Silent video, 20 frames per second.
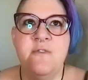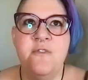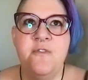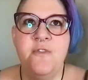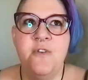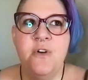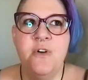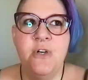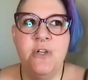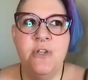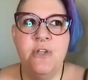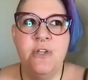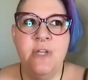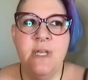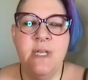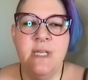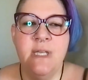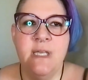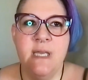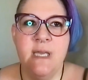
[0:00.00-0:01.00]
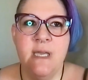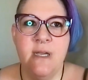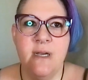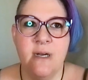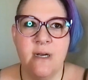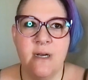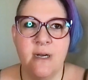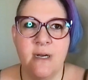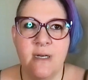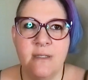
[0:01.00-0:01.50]
in full
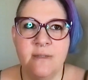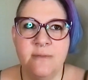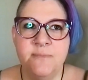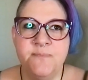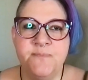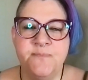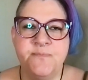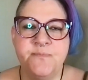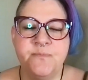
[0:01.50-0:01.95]
gear.